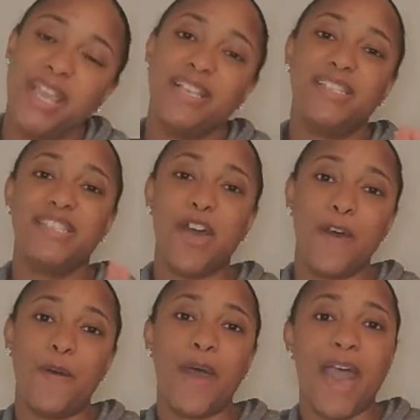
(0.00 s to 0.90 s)

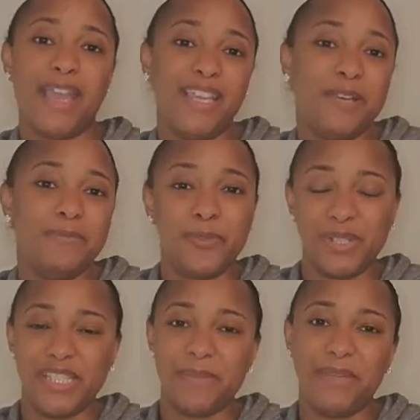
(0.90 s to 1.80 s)
So, I am
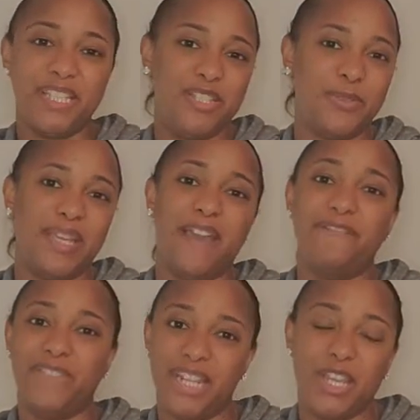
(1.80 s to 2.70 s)
going to be doing a
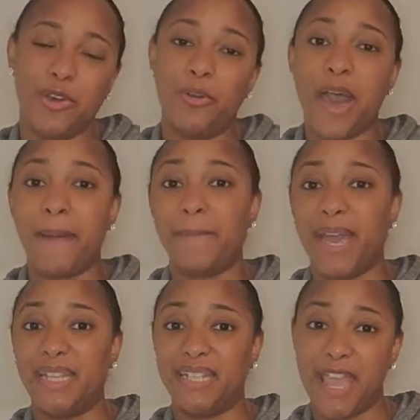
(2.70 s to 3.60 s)
video on
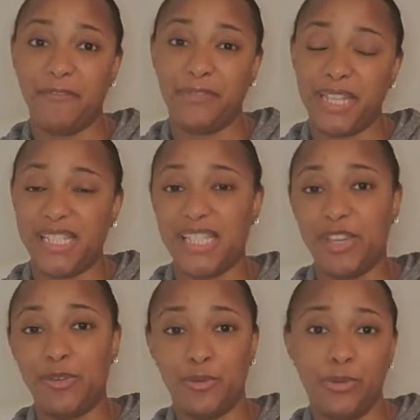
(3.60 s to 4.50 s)
my Netflix
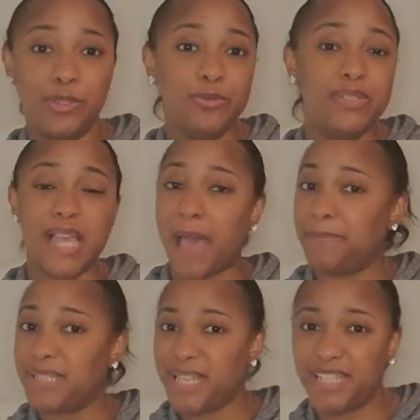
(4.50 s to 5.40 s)
and Hulu
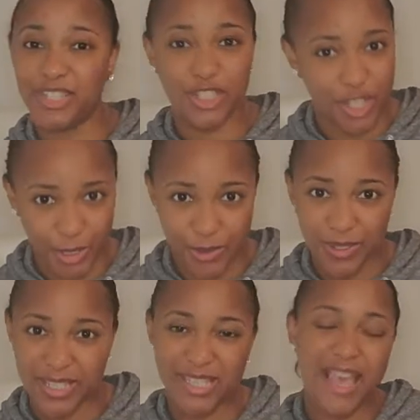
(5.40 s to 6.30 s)
top 10 shows.
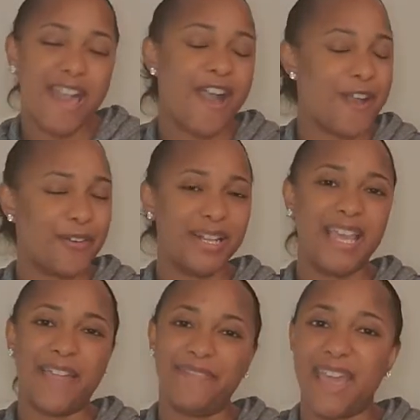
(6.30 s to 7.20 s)
I already
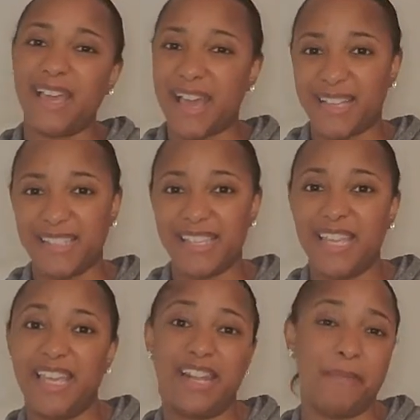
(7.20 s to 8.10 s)
got that
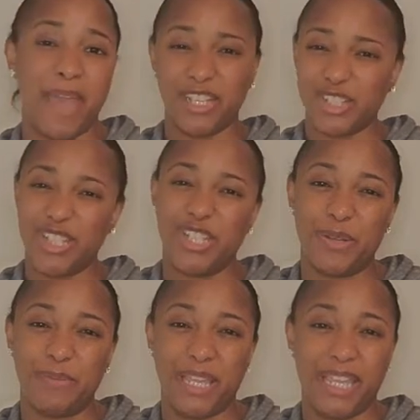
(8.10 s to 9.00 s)
content, and I'm actually going to
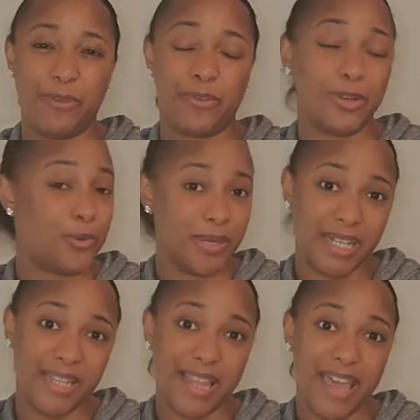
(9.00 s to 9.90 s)
be
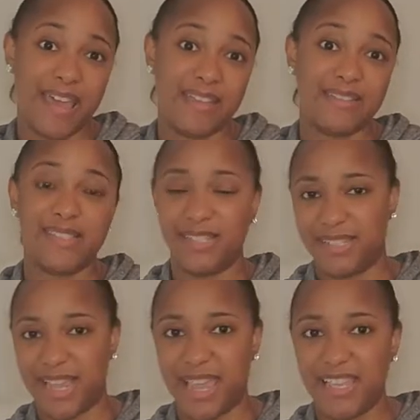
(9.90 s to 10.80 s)
recording that
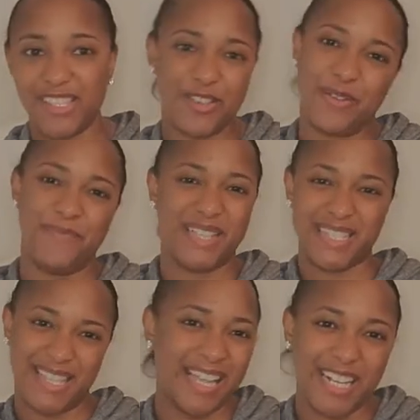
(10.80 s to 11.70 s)
today. So, I'm
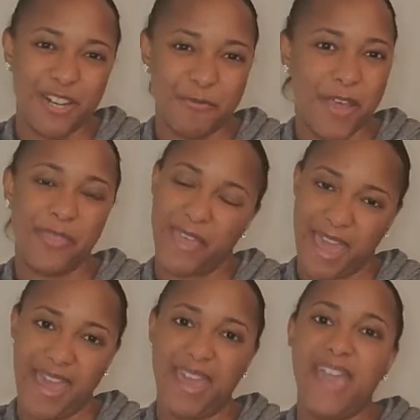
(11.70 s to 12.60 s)
excited about
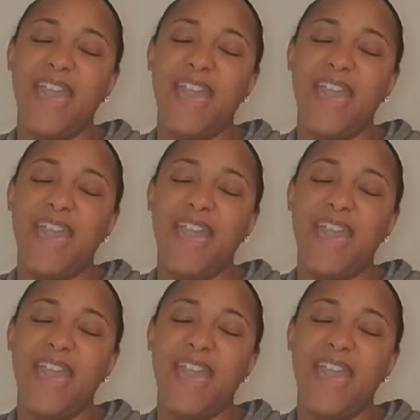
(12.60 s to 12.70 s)
that.